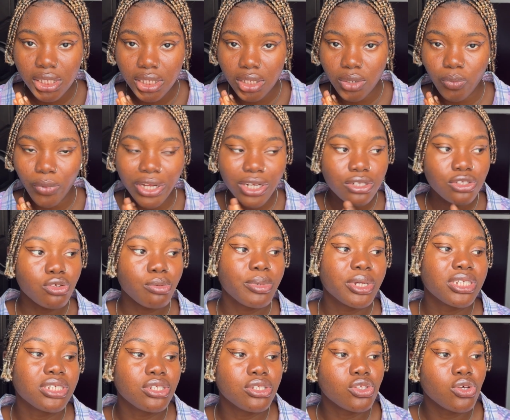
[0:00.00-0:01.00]
Why does
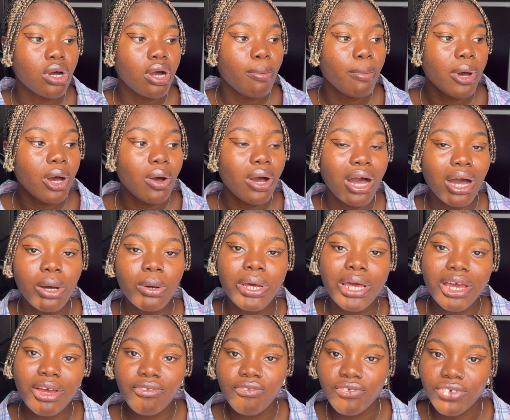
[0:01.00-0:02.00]
nobody talk about how
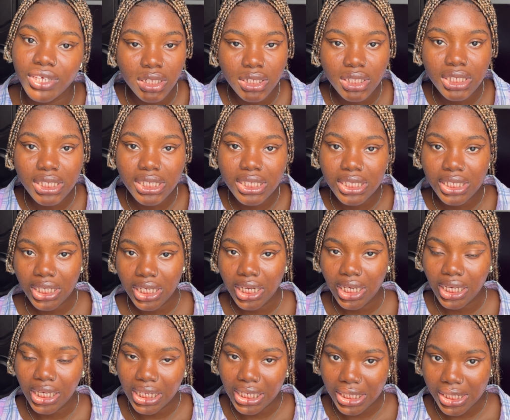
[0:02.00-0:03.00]
heavy this thing
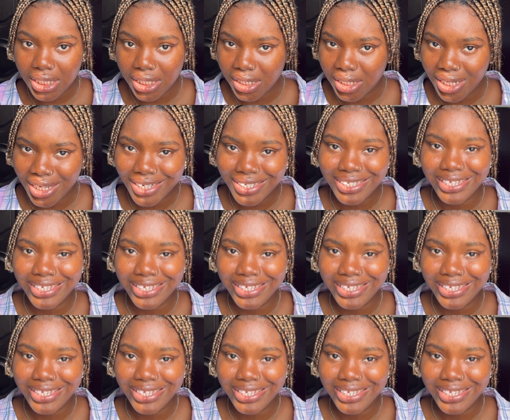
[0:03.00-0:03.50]
is? It's